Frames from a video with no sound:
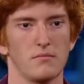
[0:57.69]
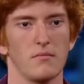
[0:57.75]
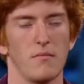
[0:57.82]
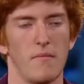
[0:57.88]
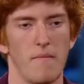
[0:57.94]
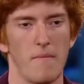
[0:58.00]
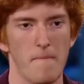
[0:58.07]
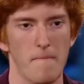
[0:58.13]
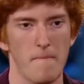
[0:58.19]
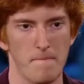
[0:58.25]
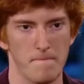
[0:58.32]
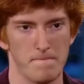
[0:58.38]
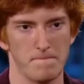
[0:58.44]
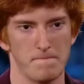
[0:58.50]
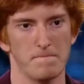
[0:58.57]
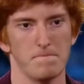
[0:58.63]

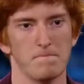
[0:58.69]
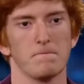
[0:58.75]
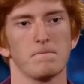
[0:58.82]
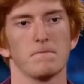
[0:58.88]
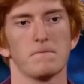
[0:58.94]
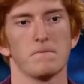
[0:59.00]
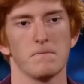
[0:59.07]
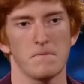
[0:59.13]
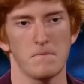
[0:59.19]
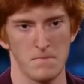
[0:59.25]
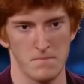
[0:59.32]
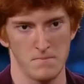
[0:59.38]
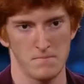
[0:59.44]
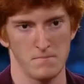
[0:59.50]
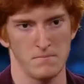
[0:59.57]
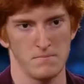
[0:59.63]

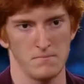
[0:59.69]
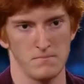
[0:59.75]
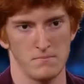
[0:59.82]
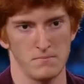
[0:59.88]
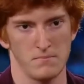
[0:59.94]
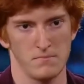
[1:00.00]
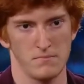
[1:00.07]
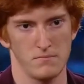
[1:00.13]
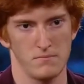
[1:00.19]
The person shown says nothing.